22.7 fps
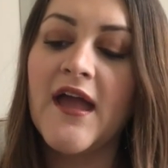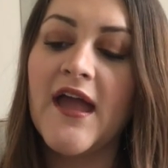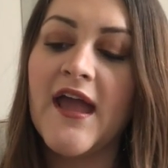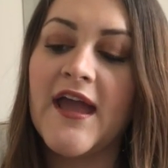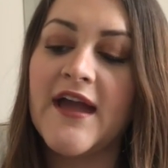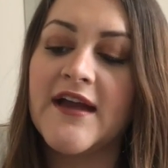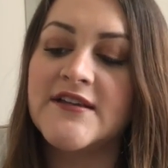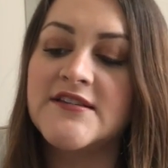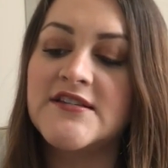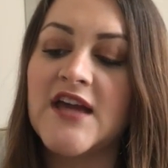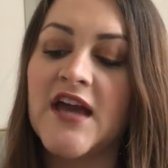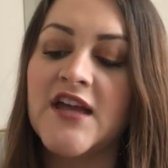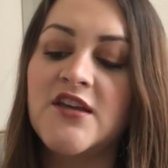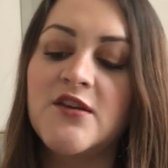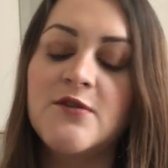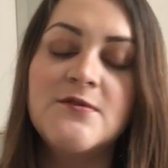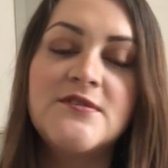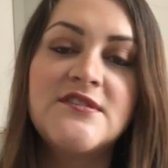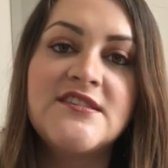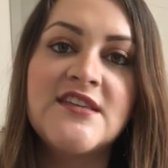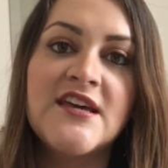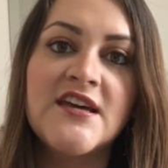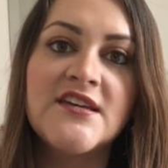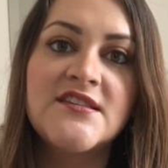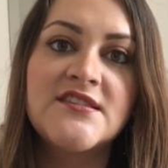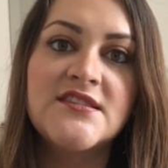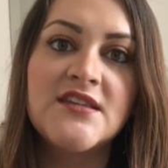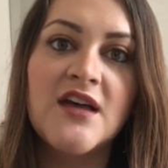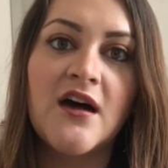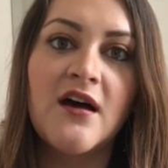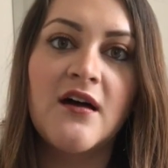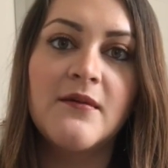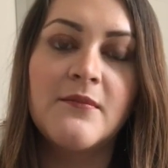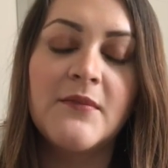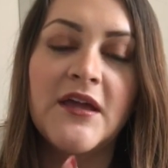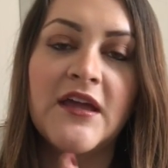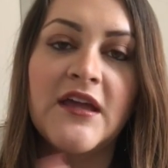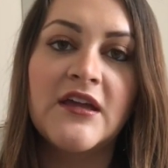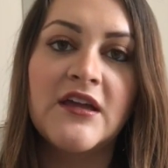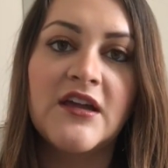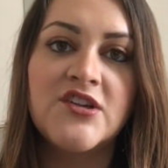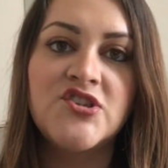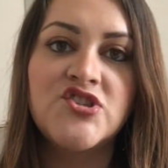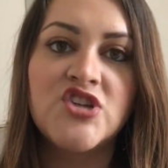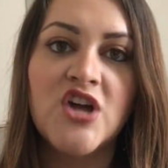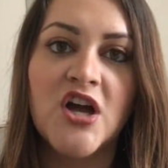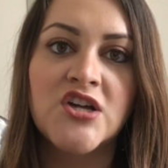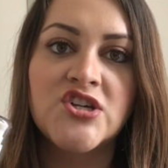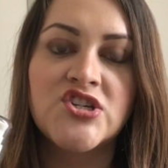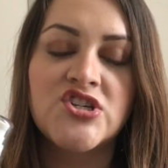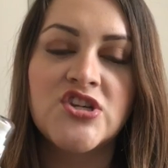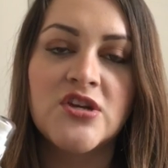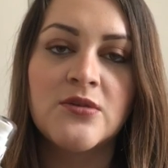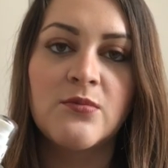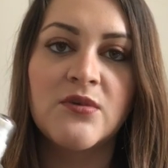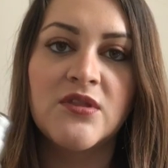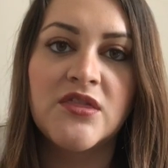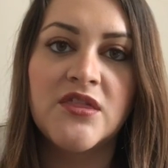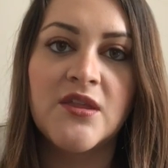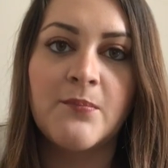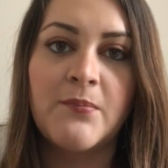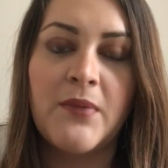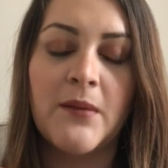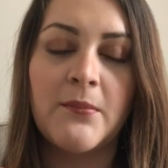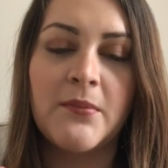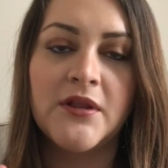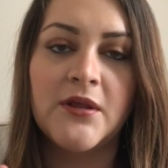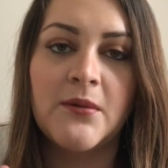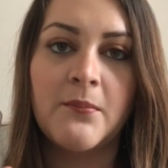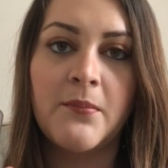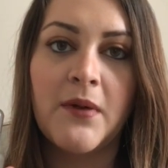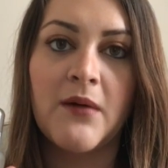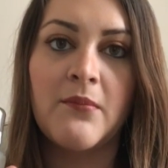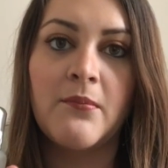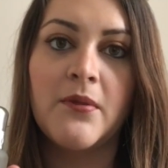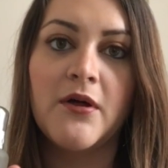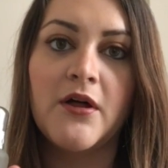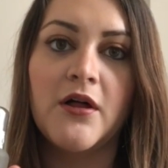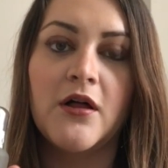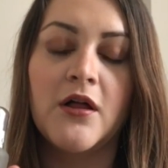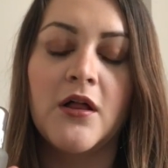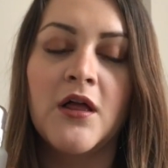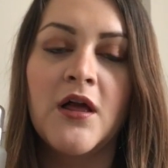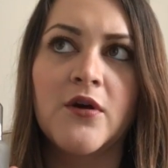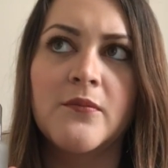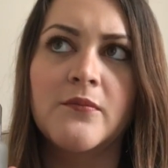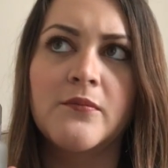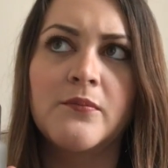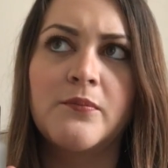And I use this um, in conjunction with the Bumble and Bumble